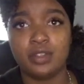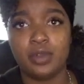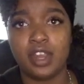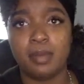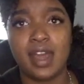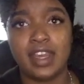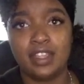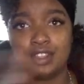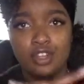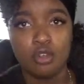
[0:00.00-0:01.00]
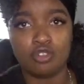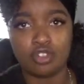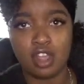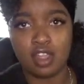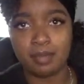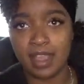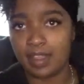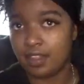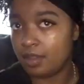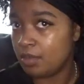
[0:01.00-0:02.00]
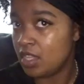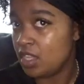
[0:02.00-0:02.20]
to worry about it, you know, drawing back up.